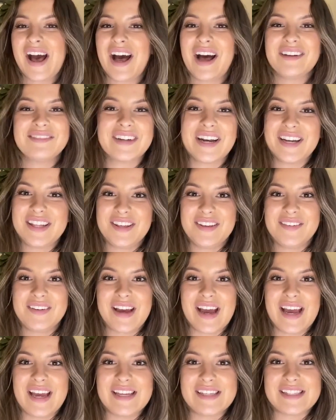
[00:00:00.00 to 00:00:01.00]
Alrighty, you
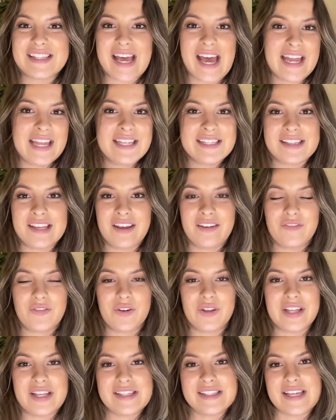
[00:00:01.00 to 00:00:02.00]
guys, that is it
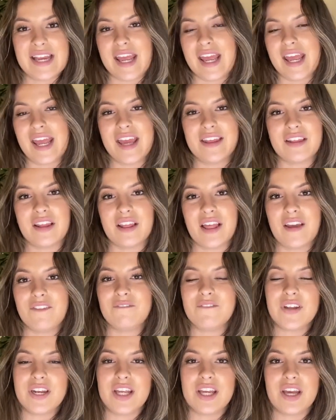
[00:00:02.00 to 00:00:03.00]
for this day in the life
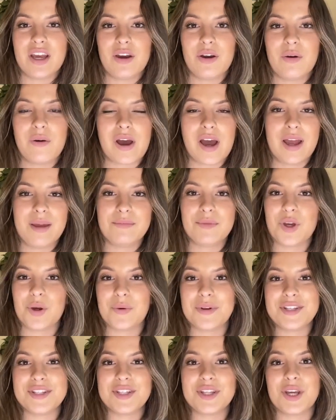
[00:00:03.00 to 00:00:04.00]
video. I'm
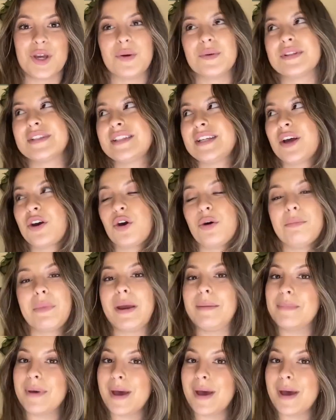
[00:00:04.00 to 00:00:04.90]
going to go snuggle my